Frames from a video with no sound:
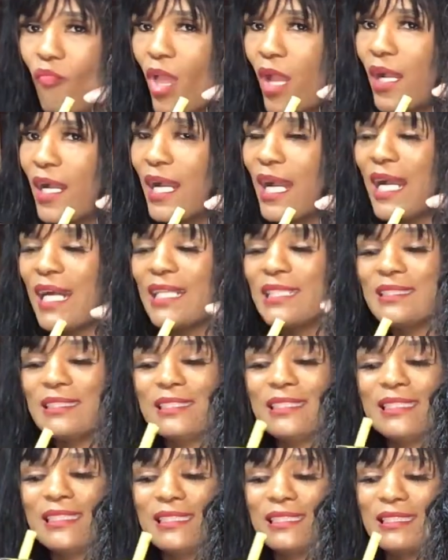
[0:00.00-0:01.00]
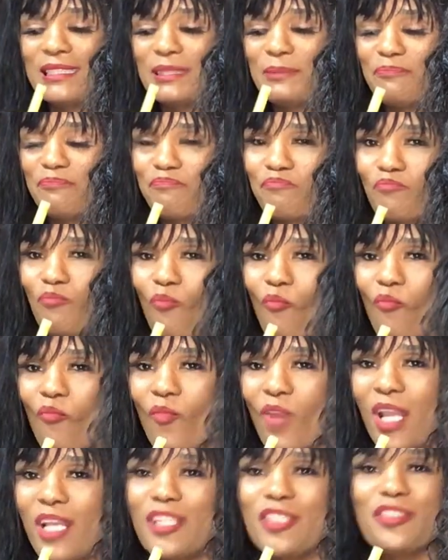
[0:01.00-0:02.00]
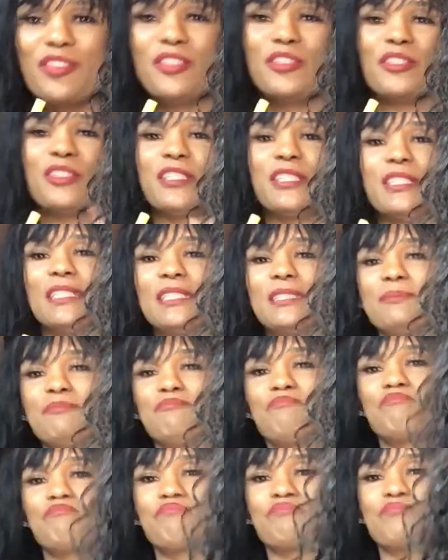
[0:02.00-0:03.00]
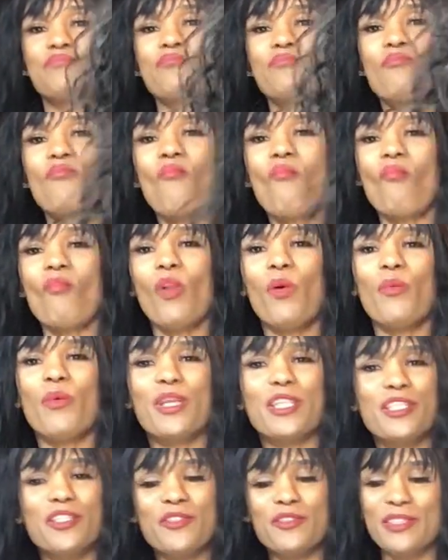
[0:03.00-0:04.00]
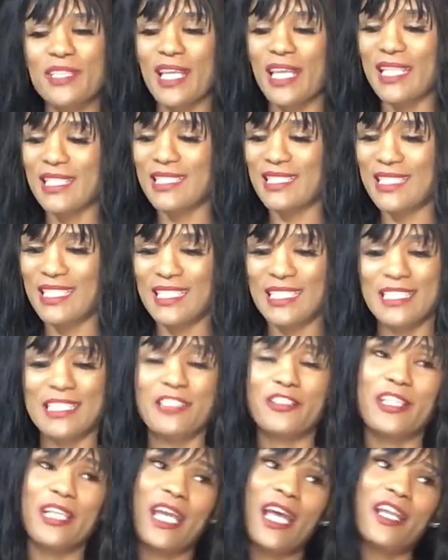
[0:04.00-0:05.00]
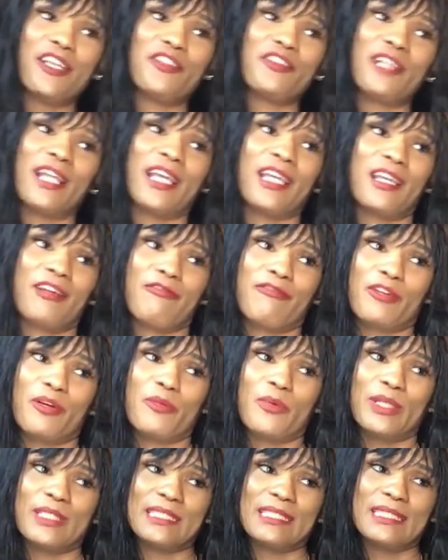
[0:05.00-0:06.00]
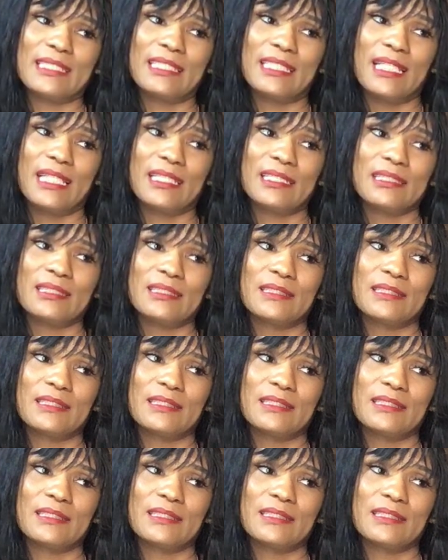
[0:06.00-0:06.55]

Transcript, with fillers: Guys, this is so good. When you taste this, Ernie, how do you like it for 1 to 10?